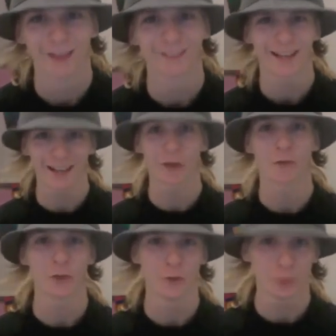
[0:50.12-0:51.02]
taken off
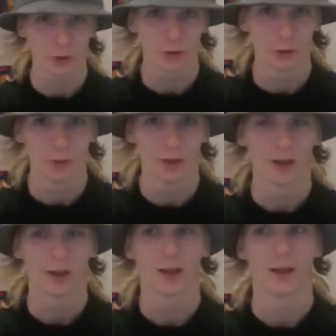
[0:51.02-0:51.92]
YouTube
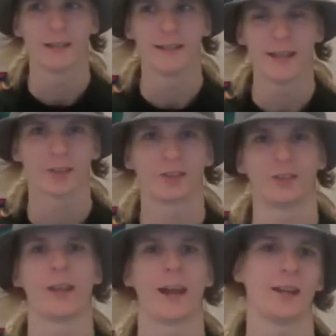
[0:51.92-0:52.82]

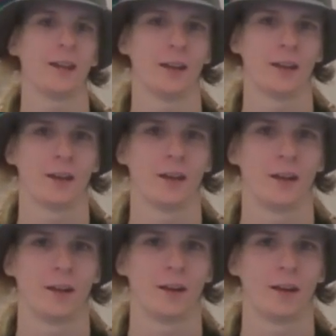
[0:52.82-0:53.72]
yesterday,
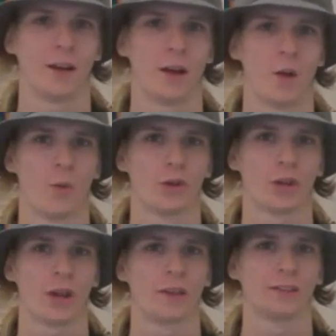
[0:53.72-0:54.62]
which I
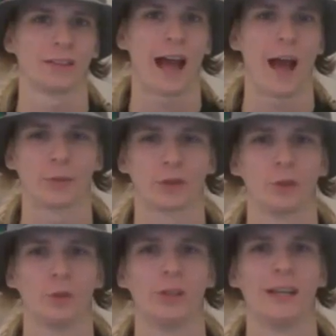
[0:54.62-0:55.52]
think is
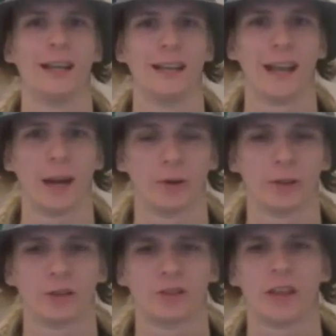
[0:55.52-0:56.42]
absolutely hilarious
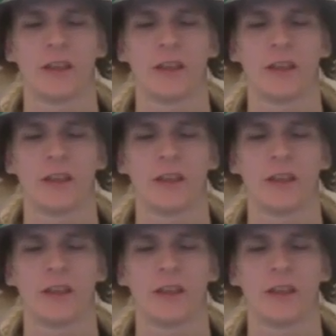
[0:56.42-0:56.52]
because they